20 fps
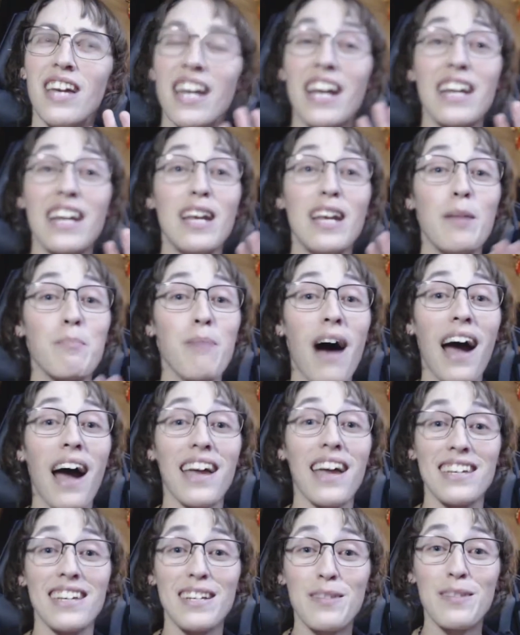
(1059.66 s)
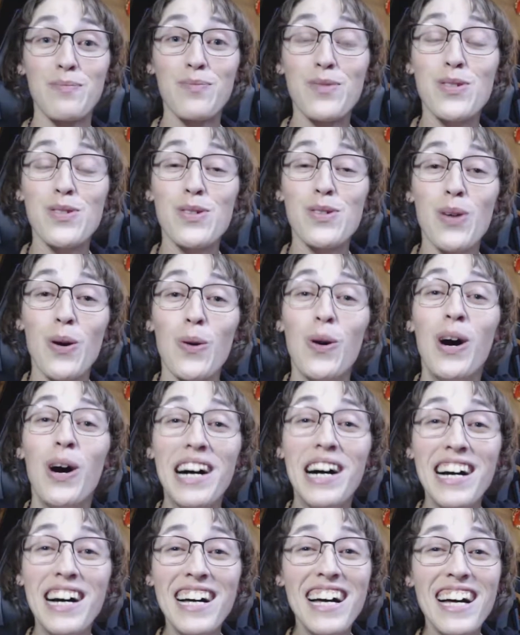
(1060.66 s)
and I need a pilot. So
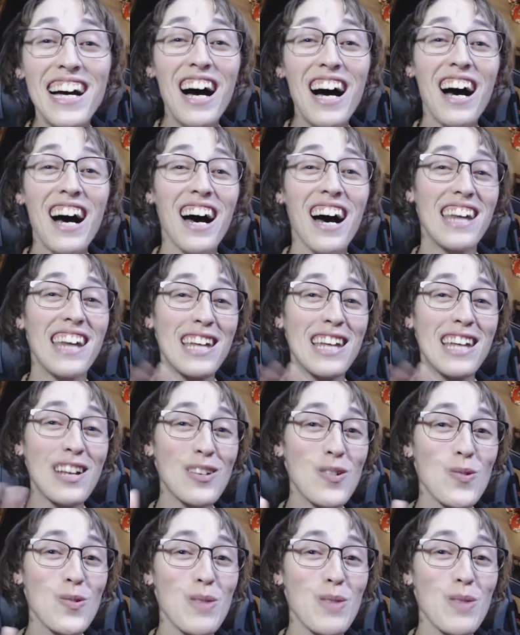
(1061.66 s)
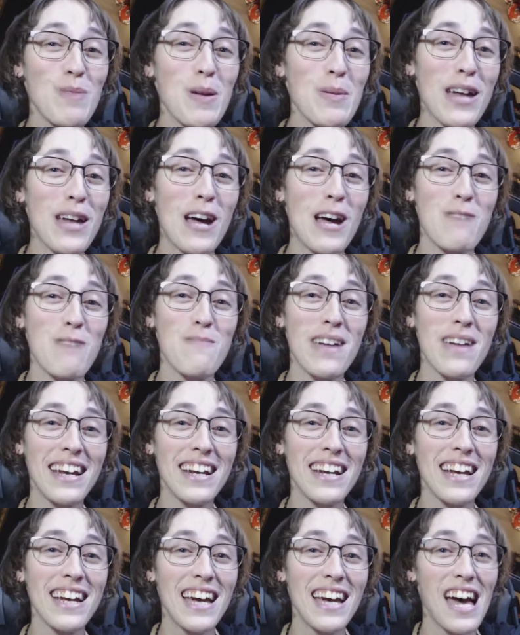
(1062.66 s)
I think those were the people that I
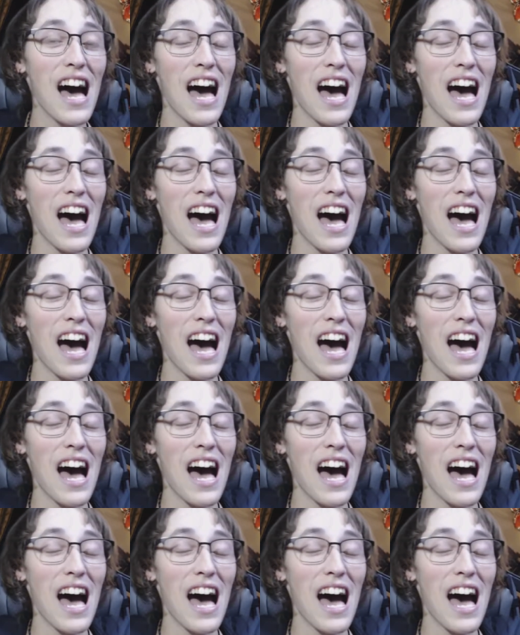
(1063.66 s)
made.